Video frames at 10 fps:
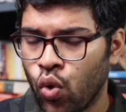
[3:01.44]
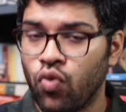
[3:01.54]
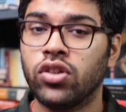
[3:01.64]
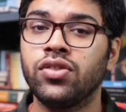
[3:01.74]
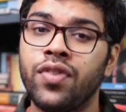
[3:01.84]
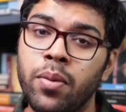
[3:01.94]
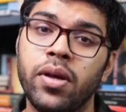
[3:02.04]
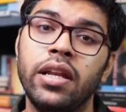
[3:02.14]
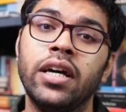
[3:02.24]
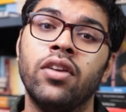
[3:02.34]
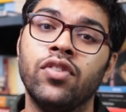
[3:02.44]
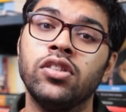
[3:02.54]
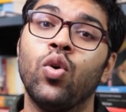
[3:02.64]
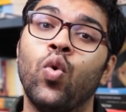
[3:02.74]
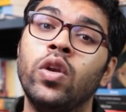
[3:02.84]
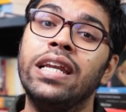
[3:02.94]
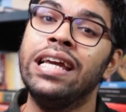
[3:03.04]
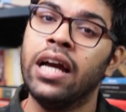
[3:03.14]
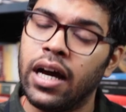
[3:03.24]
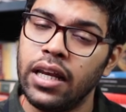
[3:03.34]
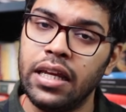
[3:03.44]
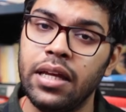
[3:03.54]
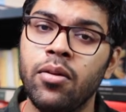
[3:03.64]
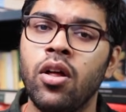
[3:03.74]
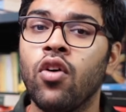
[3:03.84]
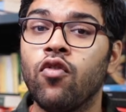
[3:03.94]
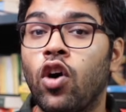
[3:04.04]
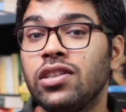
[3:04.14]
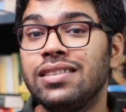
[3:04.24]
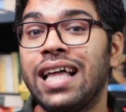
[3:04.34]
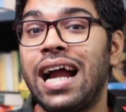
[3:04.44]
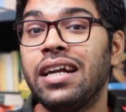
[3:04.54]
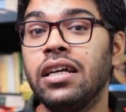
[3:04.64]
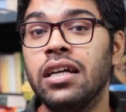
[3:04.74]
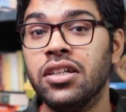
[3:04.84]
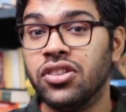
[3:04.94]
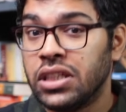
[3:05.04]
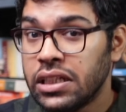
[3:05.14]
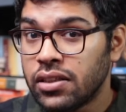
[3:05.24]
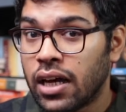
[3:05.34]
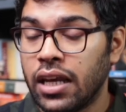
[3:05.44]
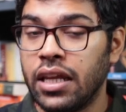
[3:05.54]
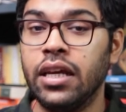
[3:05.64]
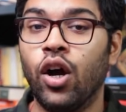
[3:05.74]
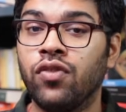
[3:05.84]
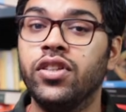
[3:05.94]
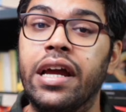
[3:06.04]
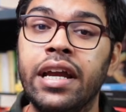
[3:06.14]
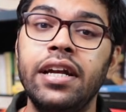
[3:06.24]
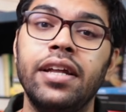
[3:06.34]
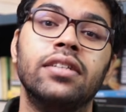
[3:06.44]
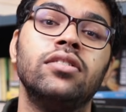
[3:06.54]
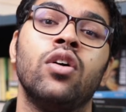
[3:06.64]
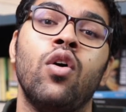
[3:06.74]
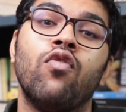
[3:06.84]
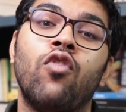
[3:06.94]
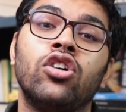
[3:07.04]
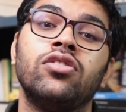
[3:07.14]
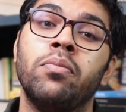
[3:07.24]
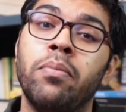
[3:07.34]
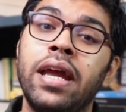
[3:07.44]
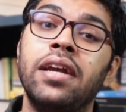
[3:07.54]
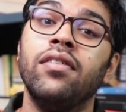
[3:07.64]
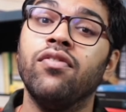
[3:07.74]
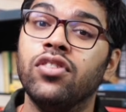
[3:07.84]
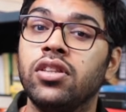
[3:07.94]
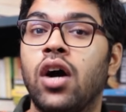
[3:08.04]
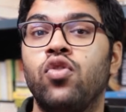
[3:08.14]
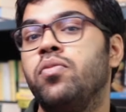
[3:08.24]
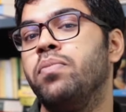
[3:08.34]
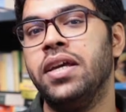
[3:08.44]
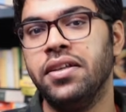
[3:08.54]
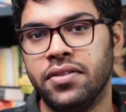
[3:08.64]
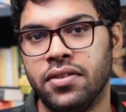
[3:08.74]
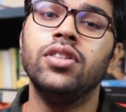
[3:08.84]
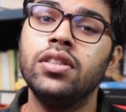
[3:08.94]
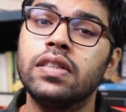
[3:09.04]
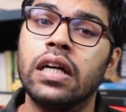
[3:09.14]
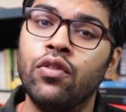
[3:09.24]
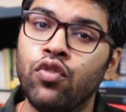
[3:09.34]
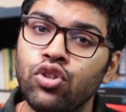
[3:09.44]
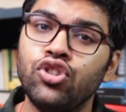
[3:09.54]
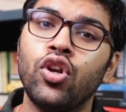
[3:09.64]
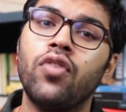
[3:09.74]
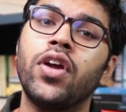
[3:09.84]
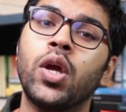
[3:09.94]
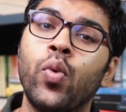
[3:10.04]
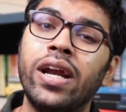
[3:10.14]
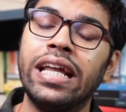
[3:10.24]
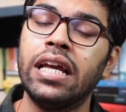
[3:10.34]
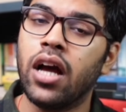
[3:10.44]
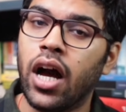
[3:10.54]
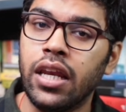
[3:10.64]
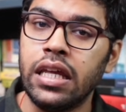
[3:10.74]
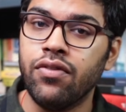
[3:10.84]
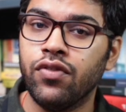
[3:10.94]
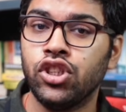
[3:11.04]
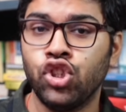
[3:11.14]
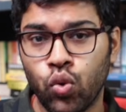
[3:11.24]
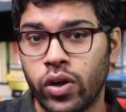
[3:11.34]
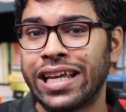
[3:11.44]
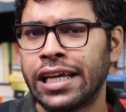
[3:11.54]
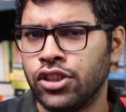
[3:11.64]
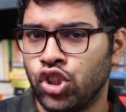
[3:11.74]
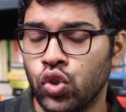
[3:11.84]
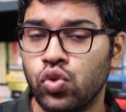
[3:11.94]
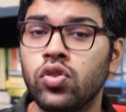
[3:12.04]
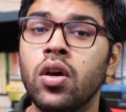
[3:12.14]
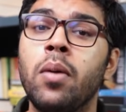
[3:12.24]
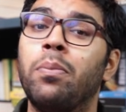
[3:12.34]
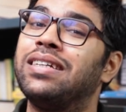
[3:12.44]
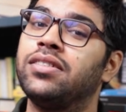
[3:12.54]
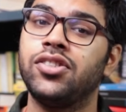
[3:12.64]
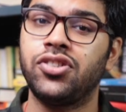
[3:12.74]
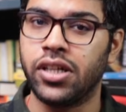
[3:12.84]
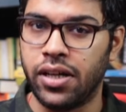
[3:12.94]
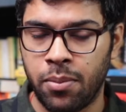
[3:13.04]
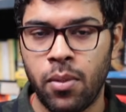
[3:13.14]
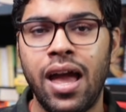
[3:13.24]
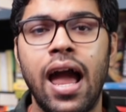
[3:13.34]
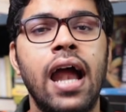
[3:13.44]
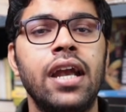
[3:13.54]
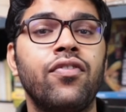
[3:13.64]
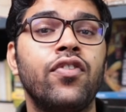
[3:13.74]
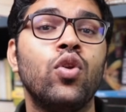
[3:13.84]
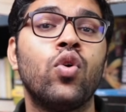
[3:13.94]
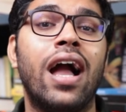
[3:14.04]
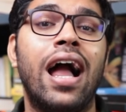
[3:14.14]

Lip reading: who was familiar with only honey, was that this honey of the Indians was made without bees. This confusion of equating honey with sugarcane juice persisted. And if we look